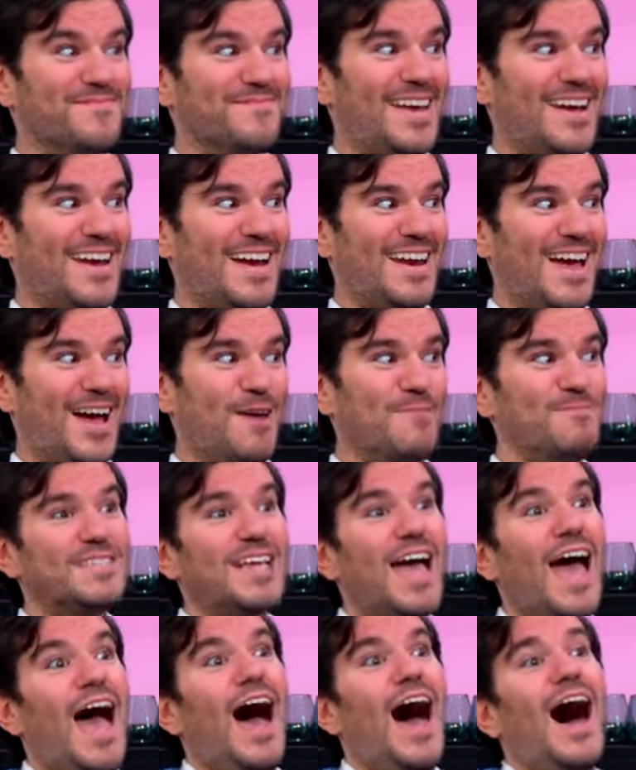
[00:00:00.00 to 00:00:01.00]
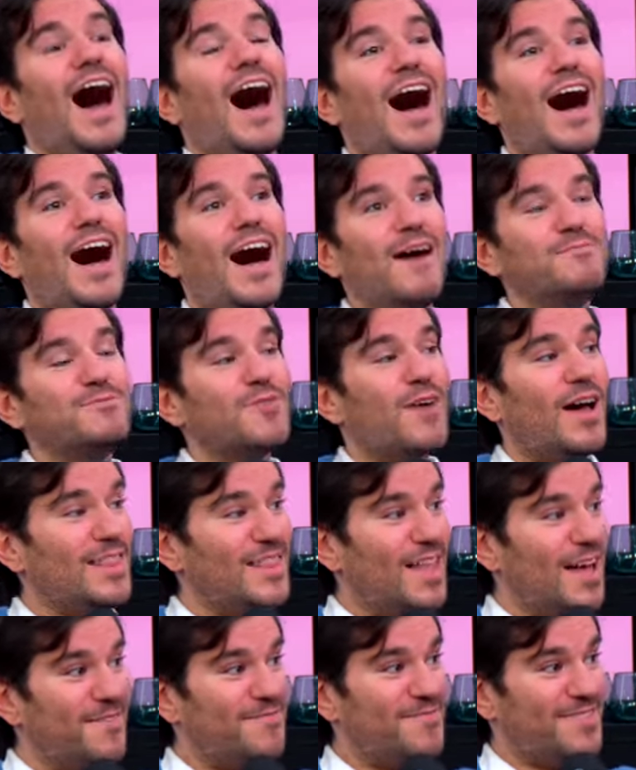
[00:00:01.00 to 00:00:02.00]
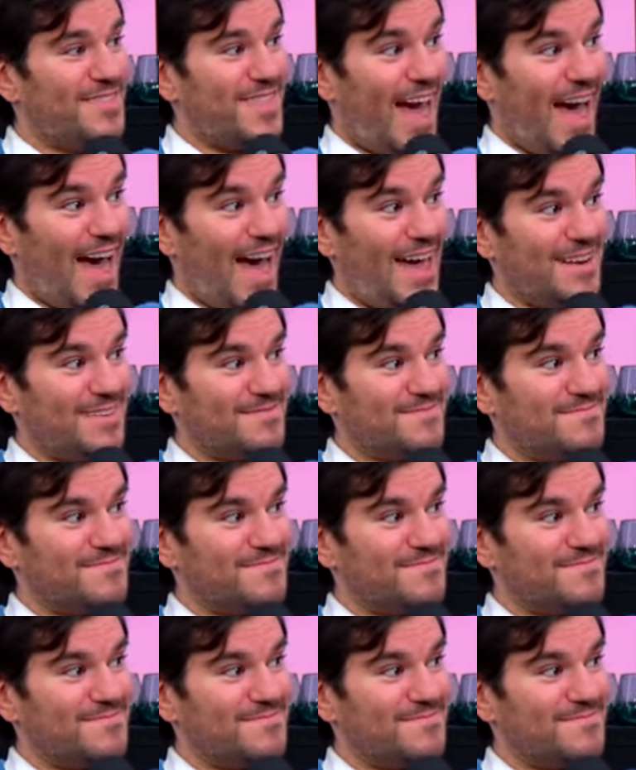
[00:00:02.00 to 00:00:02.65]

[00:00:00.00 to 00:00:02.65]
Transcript: That kind of helps. So I love that.